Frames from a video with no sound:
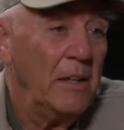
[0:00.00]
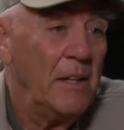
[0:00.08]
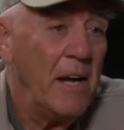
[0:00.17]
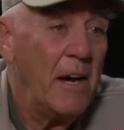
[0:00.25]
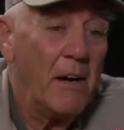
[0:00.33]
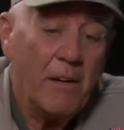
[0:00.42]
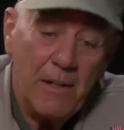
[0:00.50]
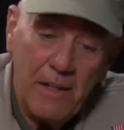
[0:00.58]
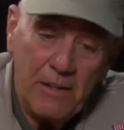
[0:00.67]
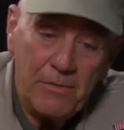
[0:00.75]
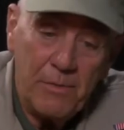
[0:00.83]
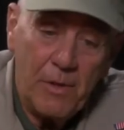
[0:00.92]
Now,
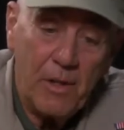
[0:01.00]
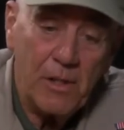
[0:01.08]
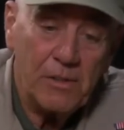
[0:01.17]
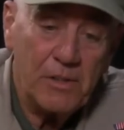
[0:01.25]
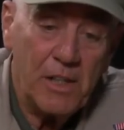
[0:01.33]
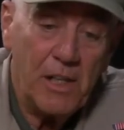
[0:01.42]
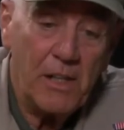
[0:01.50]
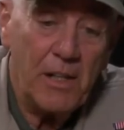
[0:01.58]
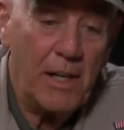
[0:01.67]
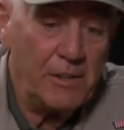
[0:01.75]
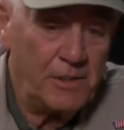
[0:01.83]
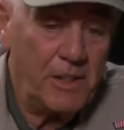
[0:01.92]
as far as
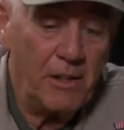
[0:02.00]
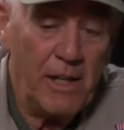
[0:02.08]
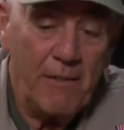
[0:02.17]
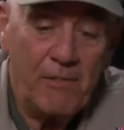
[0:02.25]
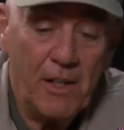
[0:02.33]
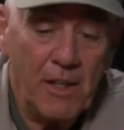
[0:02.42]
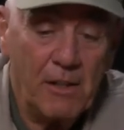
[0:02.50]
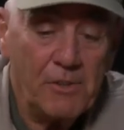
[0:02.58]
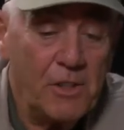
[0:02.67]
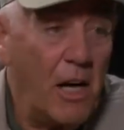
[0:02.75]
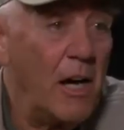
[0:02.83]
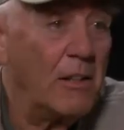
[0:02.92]
I still have the little
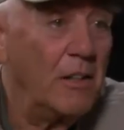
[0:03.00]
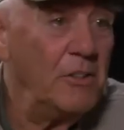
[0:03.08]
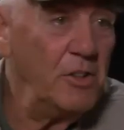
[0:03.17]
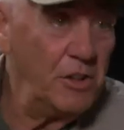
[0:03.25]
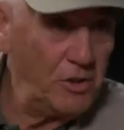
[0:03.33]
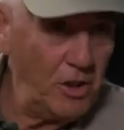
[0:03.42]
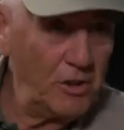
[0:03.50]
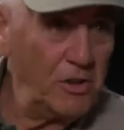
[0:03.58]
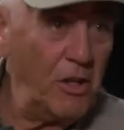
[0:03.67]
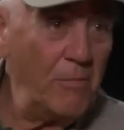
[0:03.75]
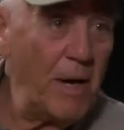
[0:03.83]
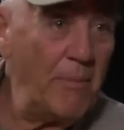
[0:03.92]
SOG that just hooks
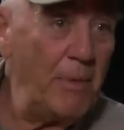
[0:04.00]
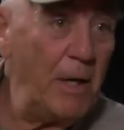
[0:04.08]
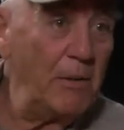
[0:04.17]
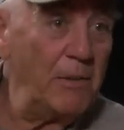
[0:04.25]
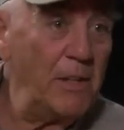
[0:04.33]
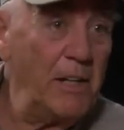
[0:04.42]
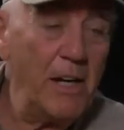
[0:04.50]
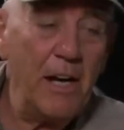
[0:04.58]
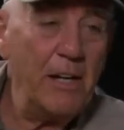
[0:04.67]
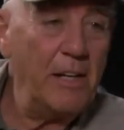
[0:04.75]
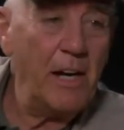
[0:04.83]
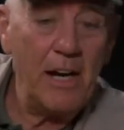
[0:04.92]
on my belt, and
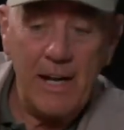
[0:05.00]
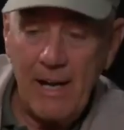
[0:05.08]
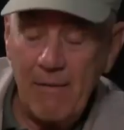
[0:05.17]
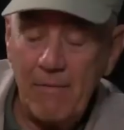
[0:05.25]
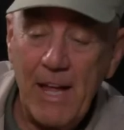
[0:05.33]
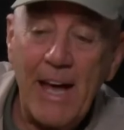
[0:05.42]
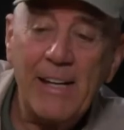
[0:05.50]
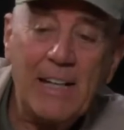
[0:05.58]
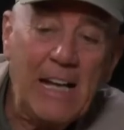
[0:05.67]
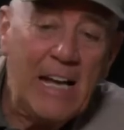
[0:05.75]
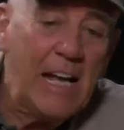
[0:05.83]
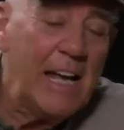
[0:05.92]
I have that,
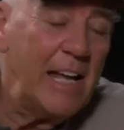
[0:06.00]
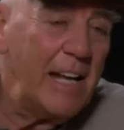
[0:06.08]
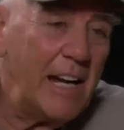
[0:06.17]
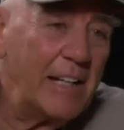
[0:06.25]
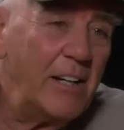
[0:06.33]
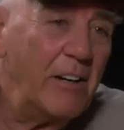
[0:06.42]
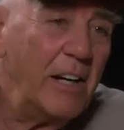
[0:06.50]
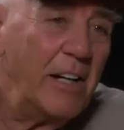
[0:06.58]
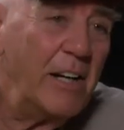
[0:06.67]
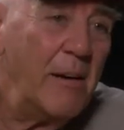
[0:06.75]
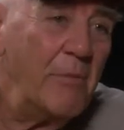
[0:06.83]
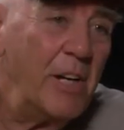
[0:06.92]
and I carry a
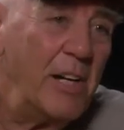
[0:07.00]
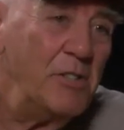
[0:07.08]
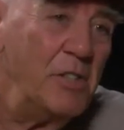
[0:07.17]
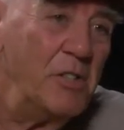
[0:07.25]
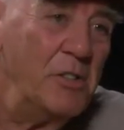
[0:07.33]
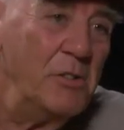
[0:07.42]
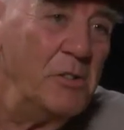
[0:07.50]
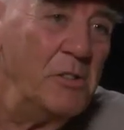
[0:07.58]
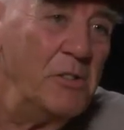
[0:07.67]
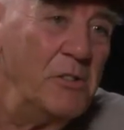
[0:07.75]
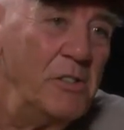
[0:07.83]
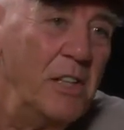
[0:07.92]
combination tool.
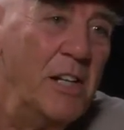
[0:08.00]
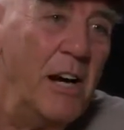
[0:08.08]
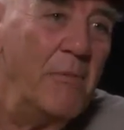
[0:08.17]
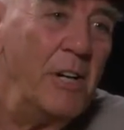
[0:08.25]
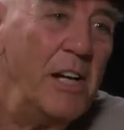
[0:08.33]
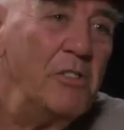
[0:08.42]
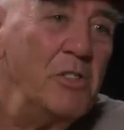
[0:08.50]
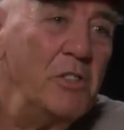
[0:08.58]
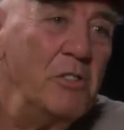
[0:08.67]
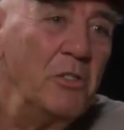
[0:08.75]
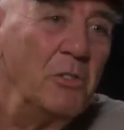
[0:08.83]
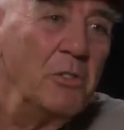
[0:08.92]
The
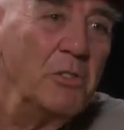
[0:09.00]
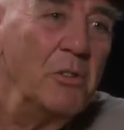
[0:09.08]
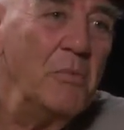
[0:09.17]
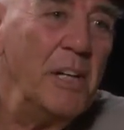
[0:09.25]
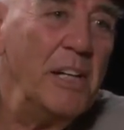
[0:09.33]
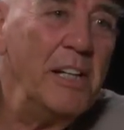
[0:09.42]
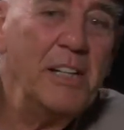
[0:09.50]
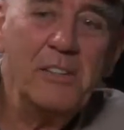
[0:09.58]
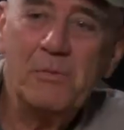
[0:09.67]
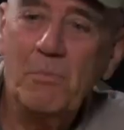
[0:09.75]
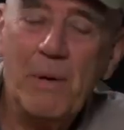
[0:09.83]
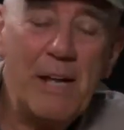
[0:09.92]
combination tool to me
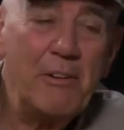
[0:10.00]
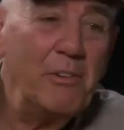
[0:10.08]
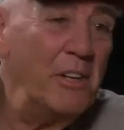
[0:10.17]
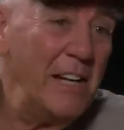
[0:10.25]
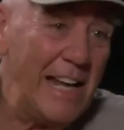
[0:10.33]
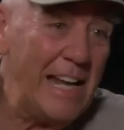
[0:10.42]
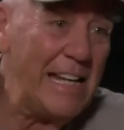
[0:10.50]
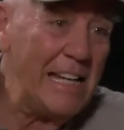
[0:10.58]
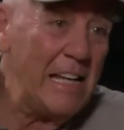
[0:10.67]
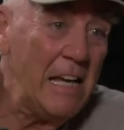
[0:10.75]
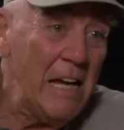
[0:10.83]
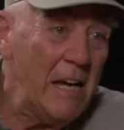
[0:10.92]
is better than
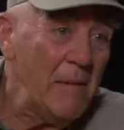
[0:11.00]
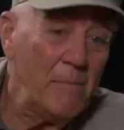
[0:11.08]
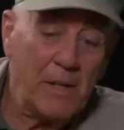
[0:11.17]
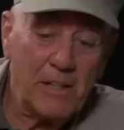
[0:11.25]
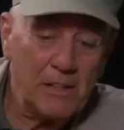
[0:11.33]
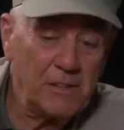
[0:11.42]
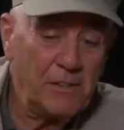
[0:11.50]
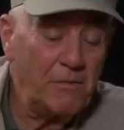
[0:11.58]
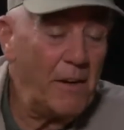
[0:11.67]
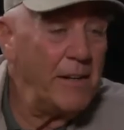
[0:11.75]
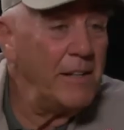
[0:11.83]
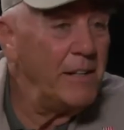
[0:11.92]
any, because if
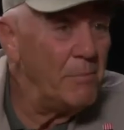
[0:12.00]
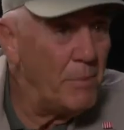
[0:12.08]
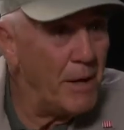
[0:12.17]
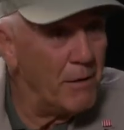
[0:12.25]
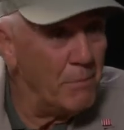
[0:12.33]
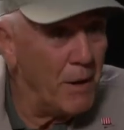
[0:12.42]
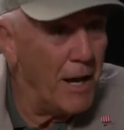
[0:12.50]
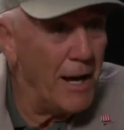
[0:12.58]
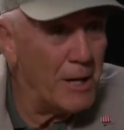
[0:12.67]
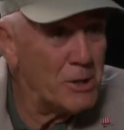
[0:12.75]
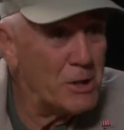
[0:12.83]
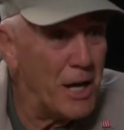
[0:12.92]
I need a pair of
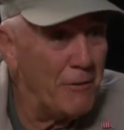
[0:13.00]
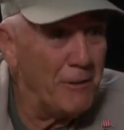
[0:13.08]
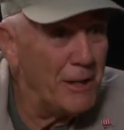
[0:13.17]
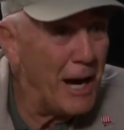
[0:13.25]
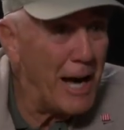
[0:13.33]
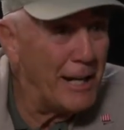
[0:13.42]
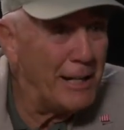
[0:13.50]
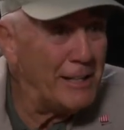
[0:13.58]
pliers, I've got it.